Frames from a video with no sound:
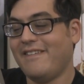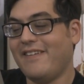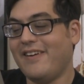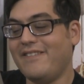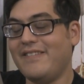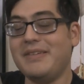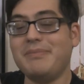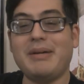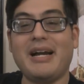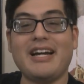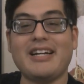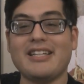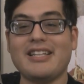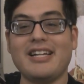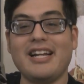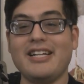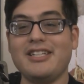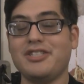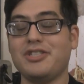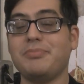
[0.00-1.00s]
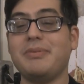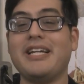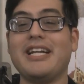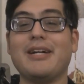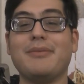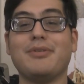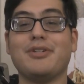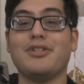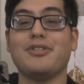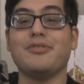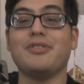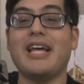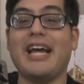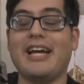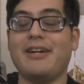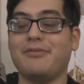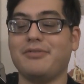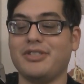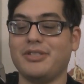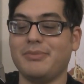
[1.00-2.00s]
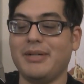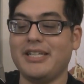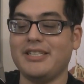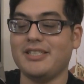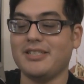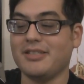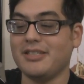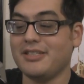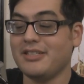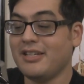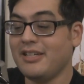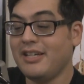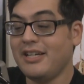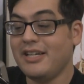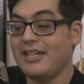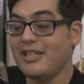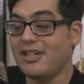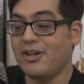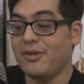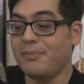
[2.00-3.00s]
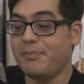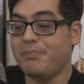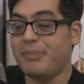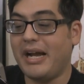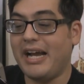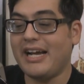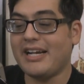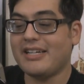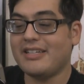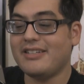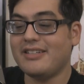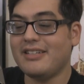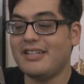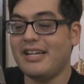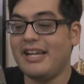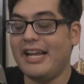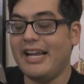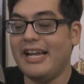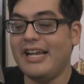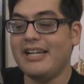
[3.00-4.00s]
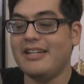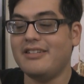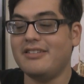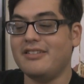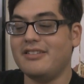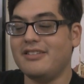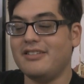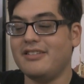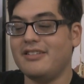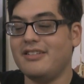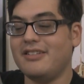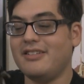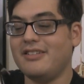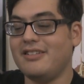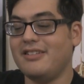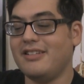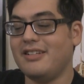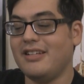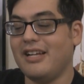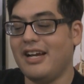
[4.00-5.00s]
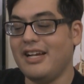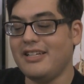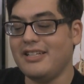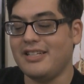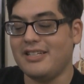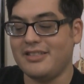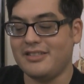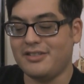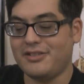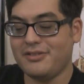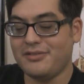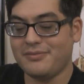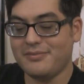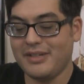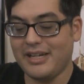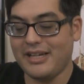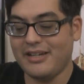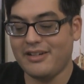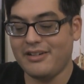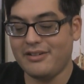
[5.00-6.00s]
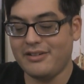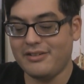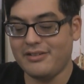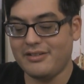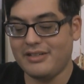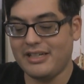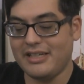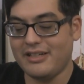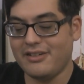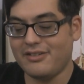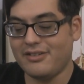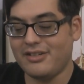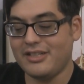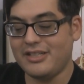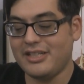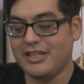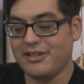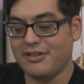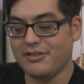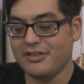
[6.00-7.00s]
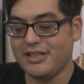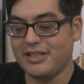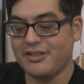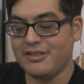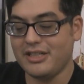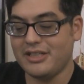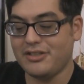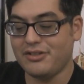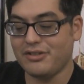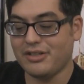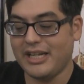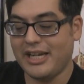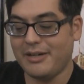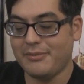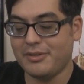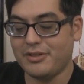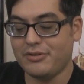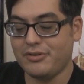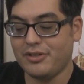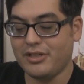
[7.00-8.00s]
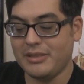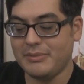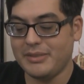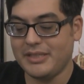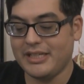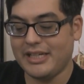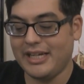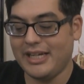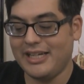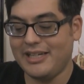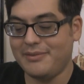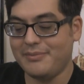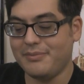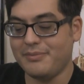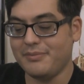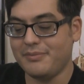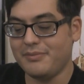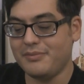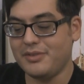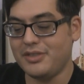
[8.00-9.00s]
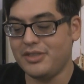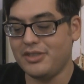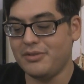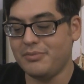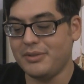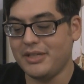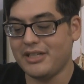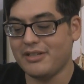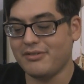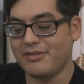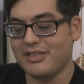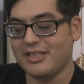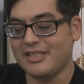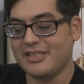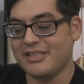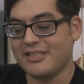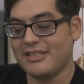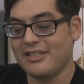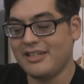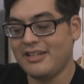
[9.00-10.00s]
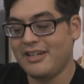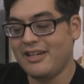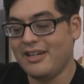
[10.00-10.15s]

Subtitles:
I mean, back in the day, just being able to do that was amazing. Because, back in the 90s, or until, digital cameras really became ubiquitous,